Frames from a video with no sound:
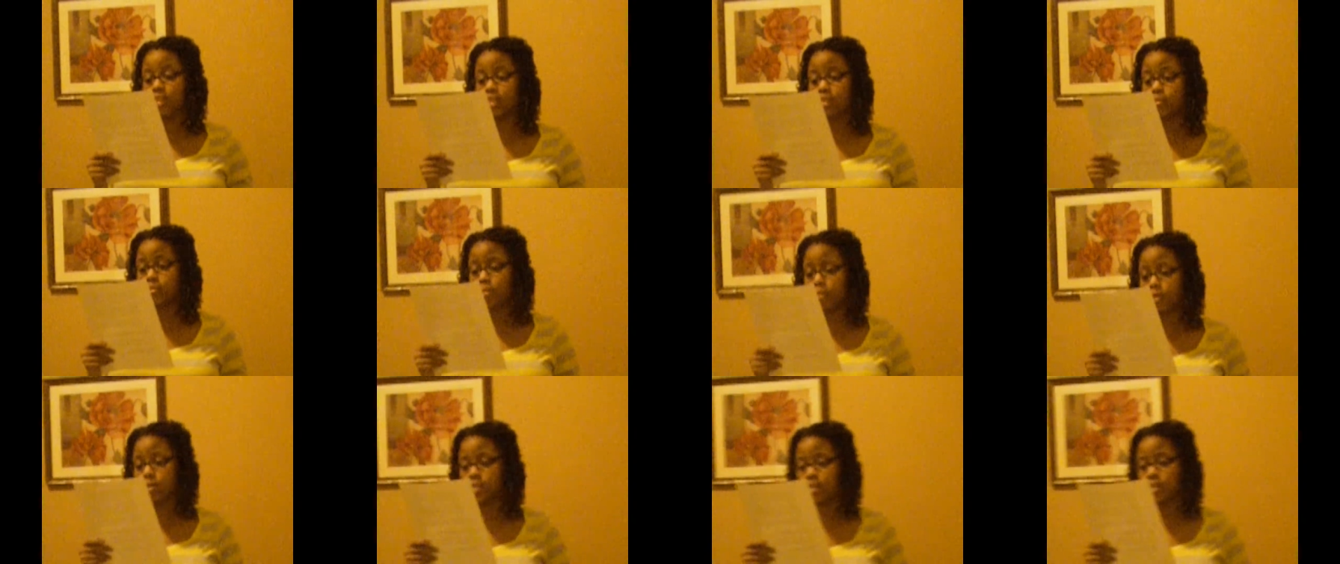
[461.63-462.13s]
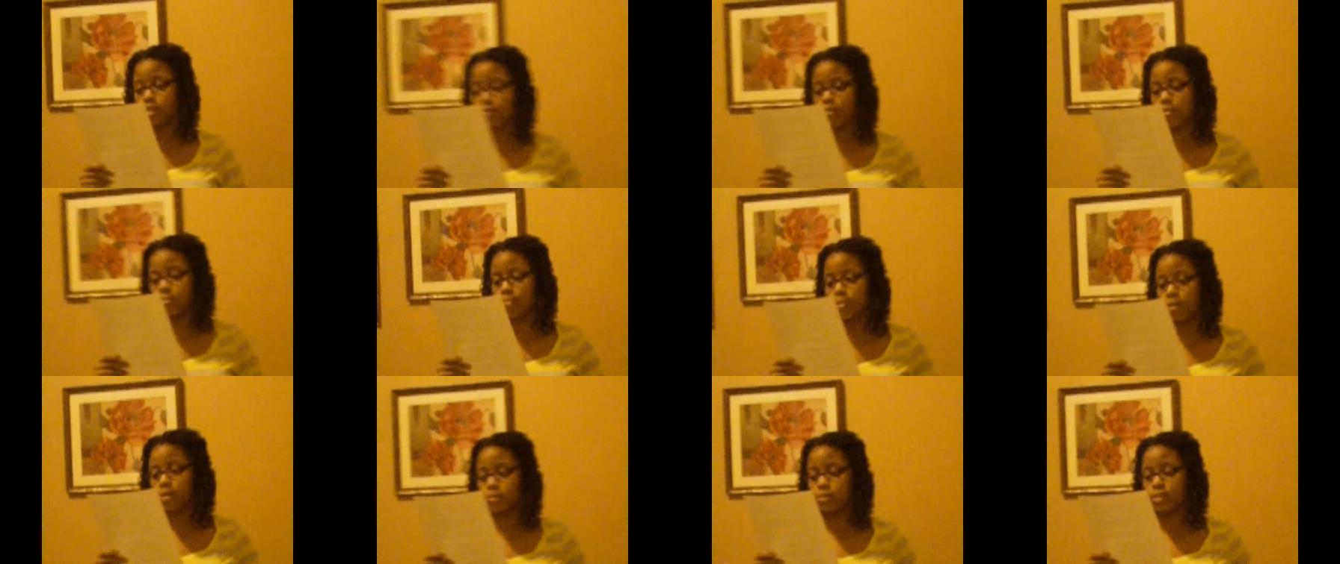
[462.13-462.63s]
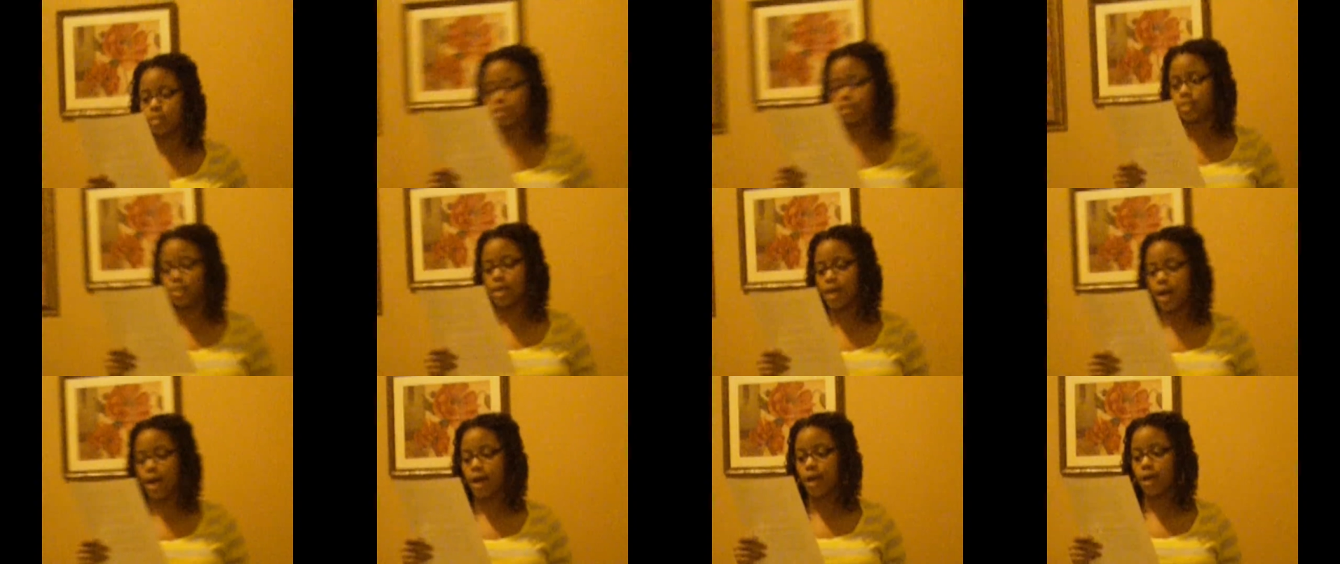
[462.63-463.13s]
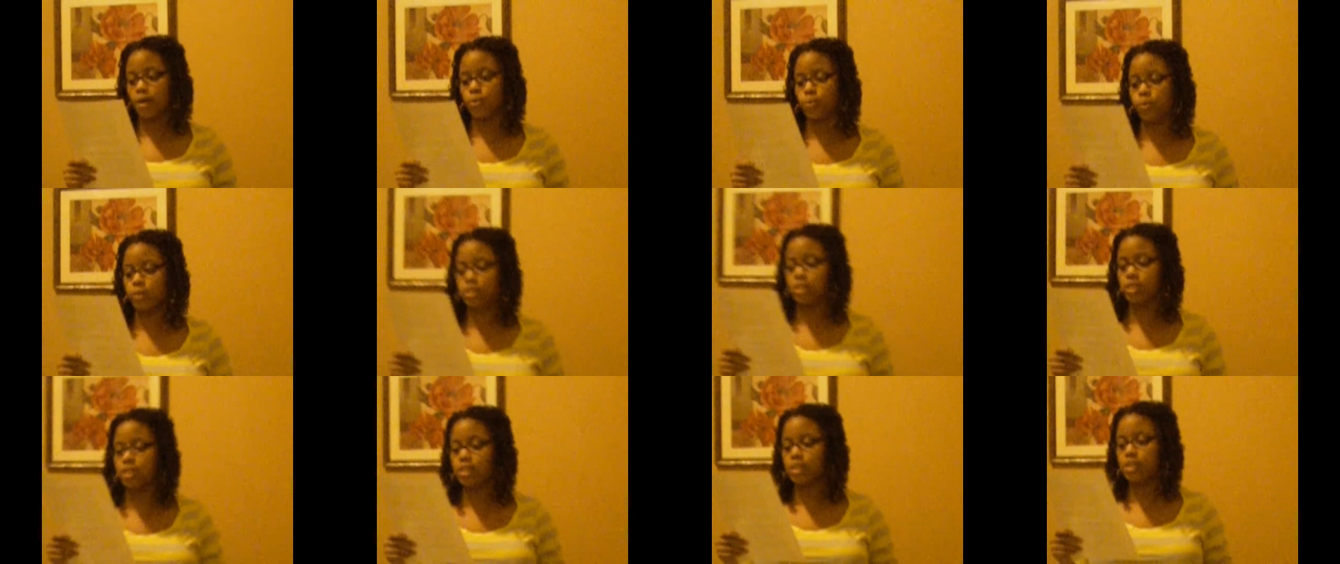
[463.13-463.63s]
this portion of the bone to die,
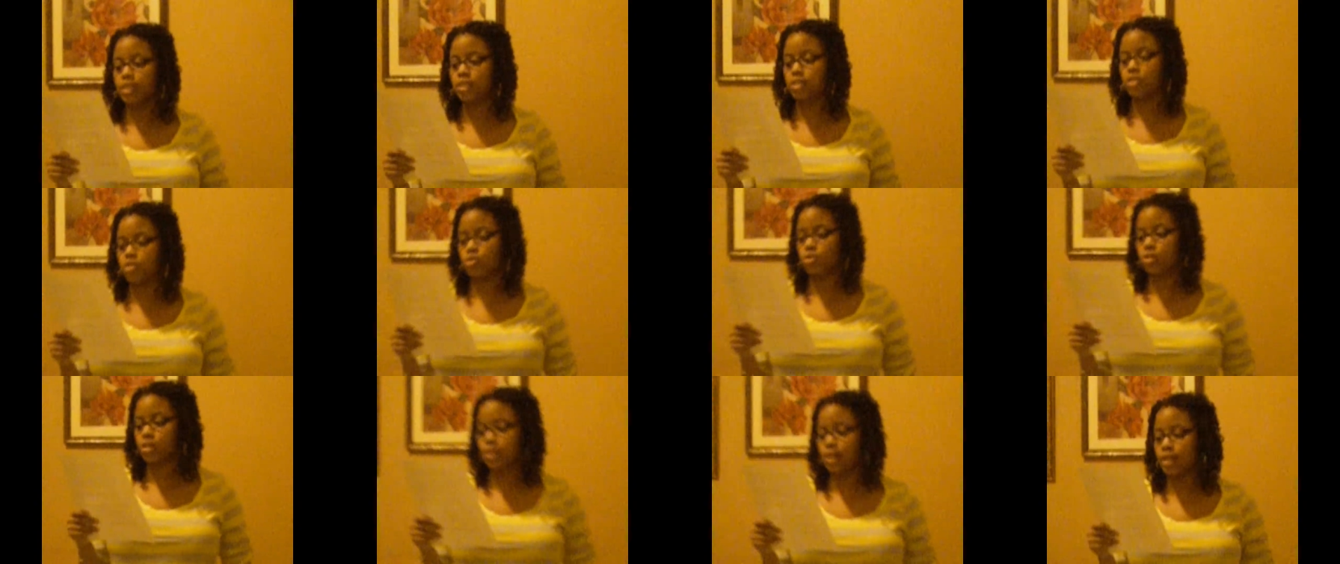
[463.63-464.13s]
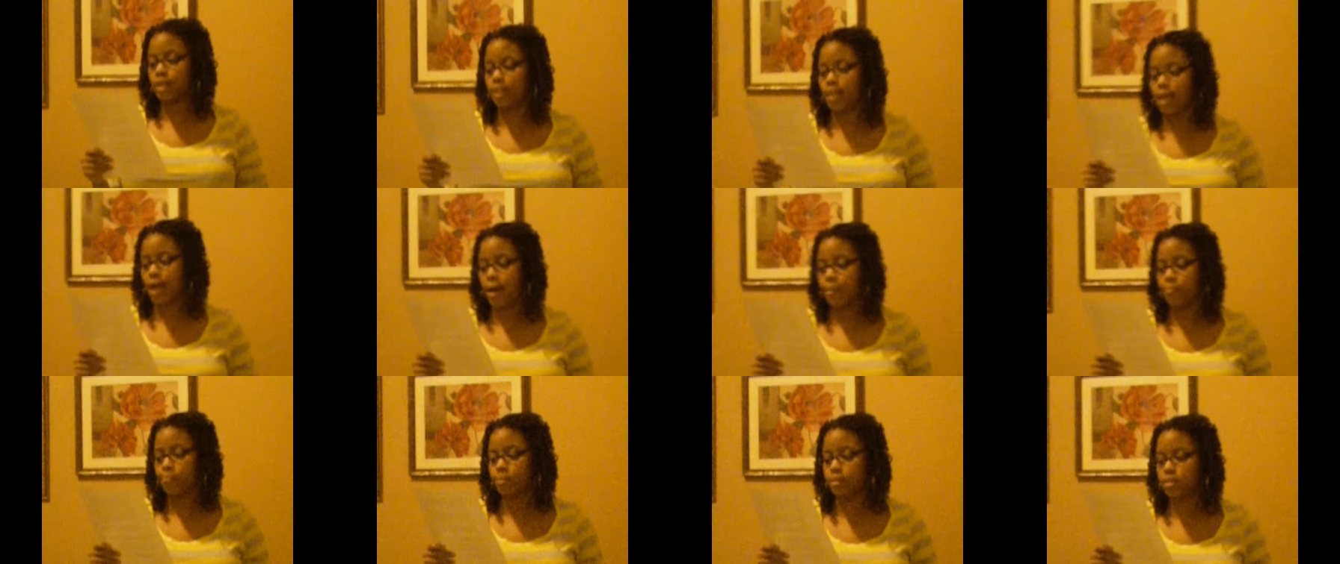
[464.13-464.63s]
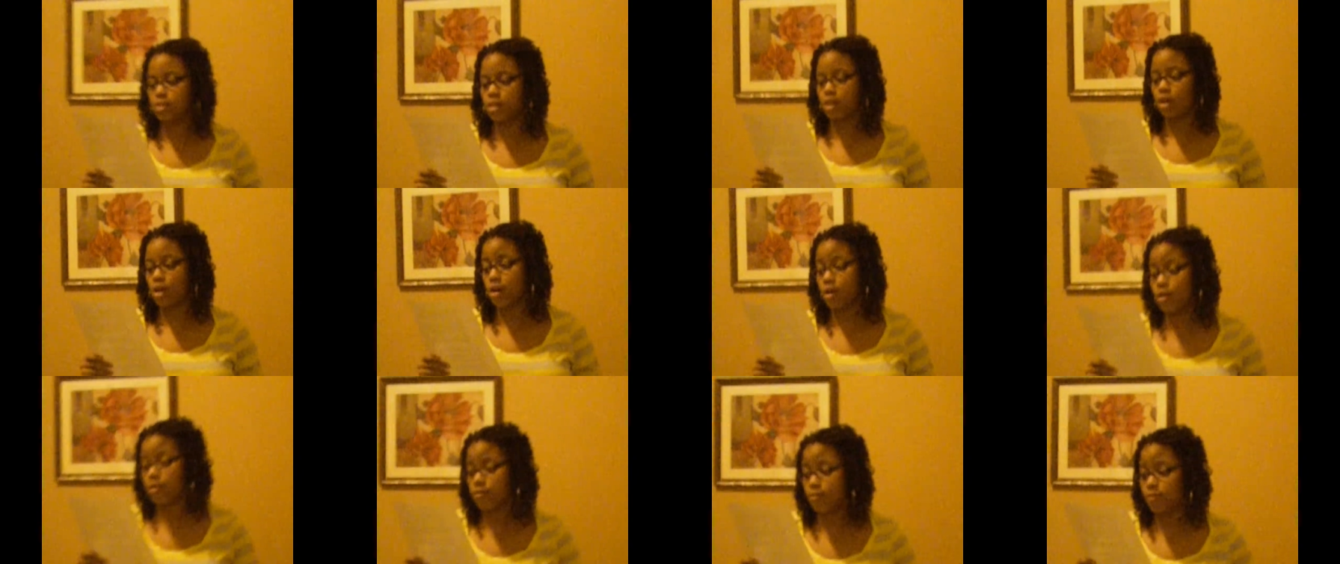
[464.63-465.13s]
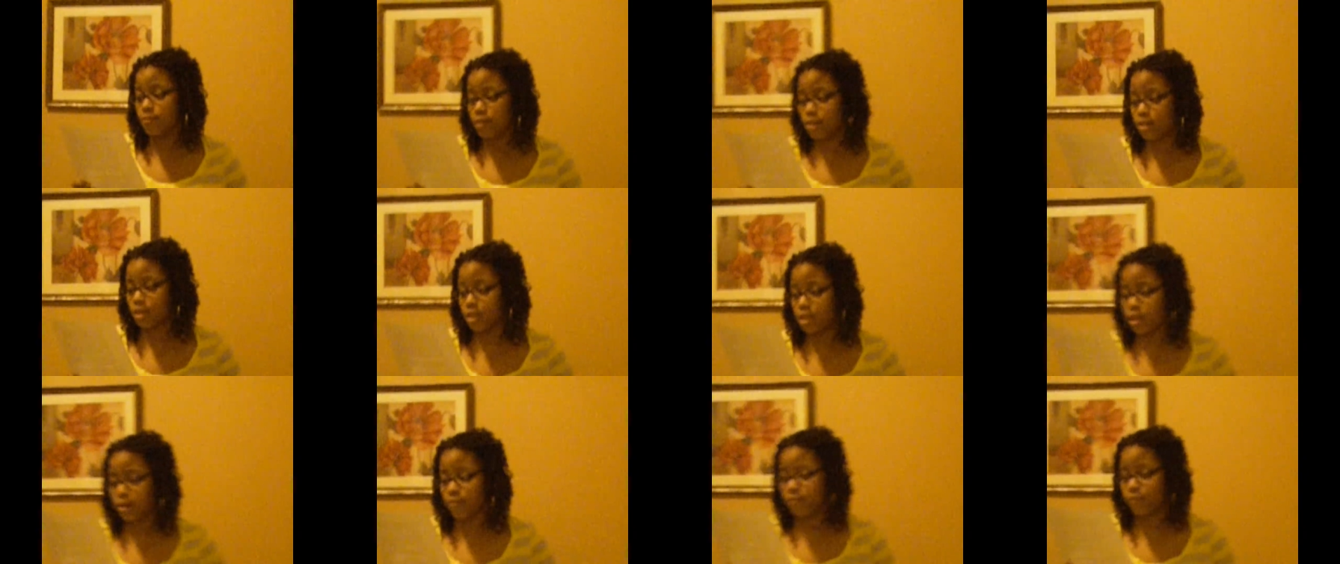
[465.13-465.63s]
which leads to the collapse of
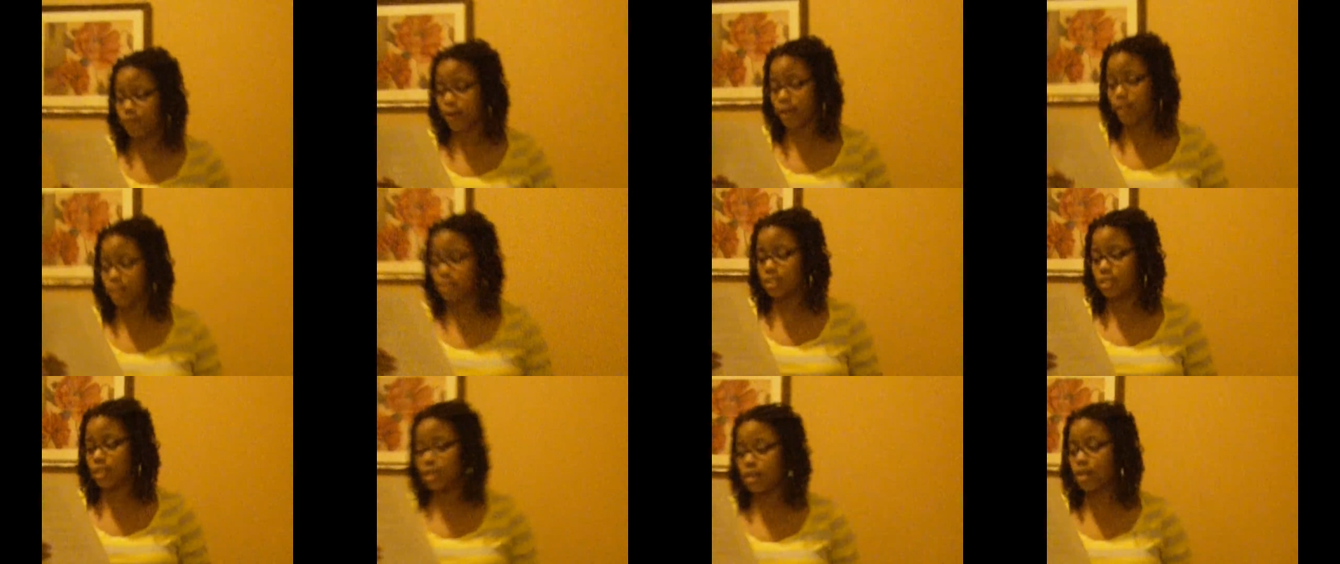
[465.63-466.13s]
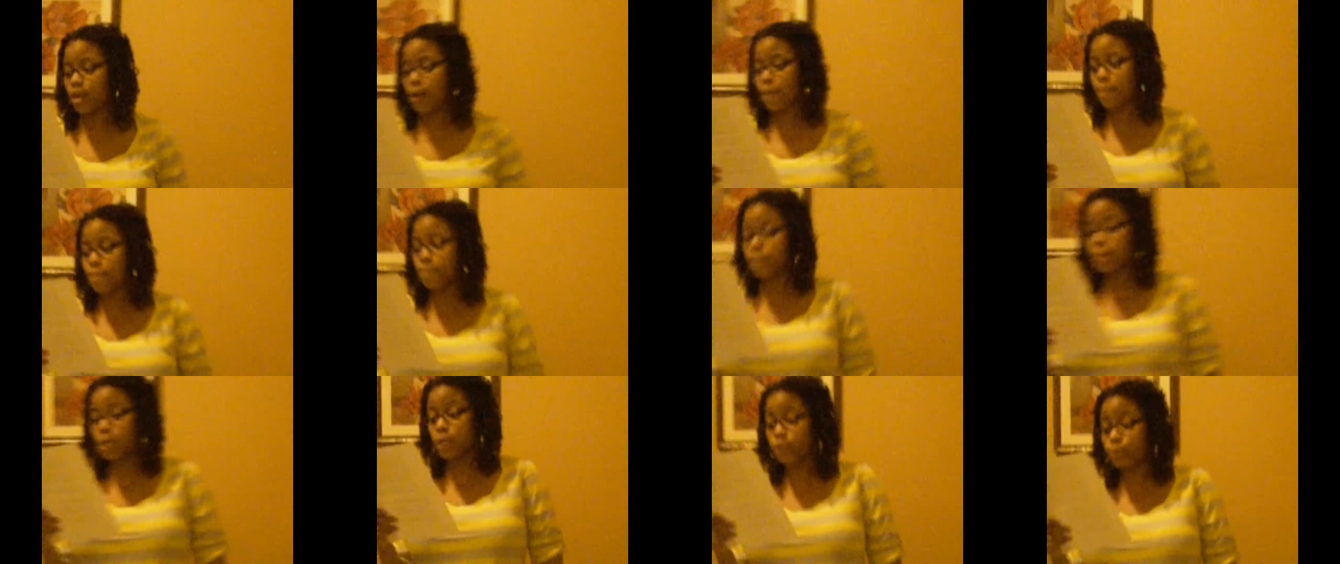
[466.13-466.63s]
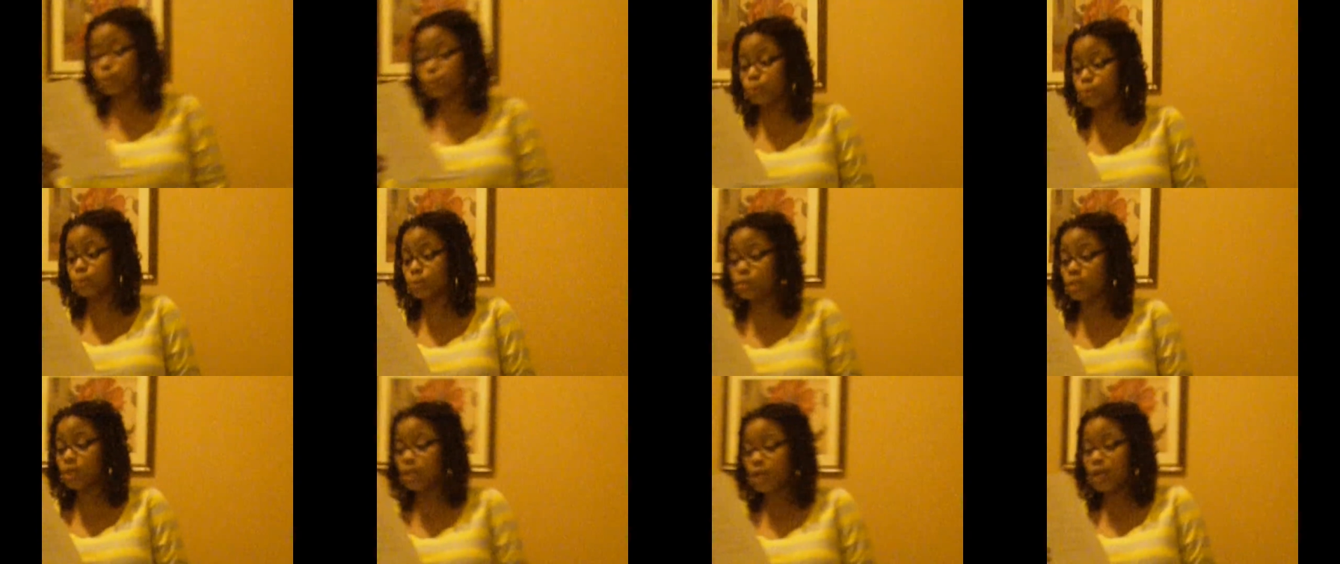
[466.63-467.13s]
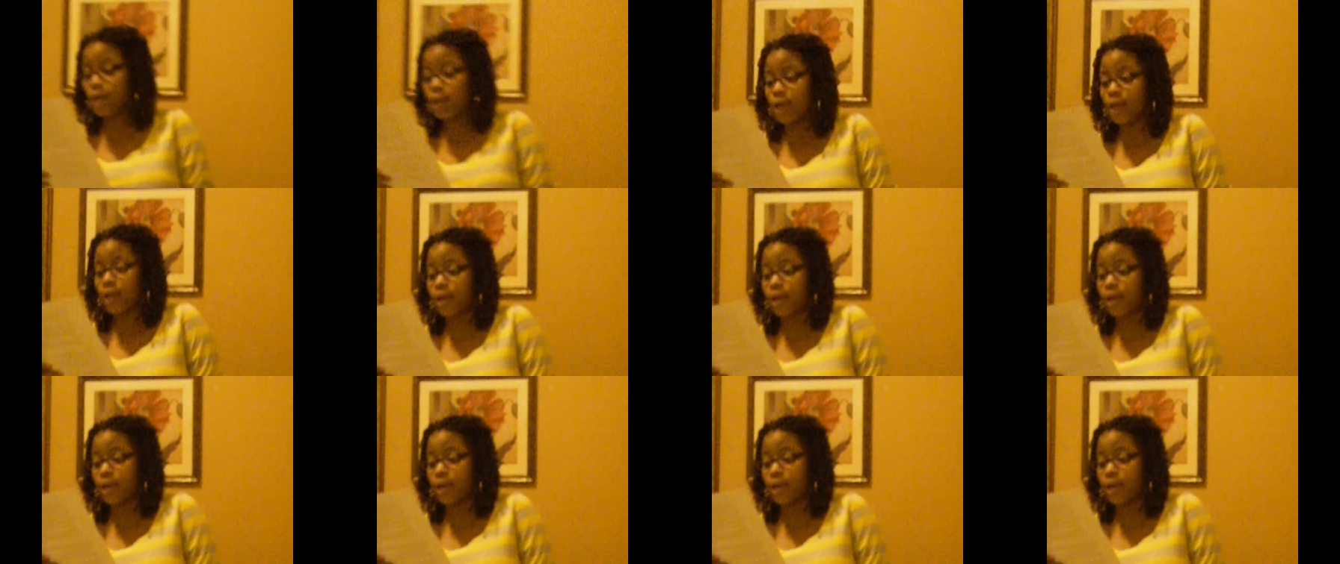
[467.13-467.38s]
the affected bone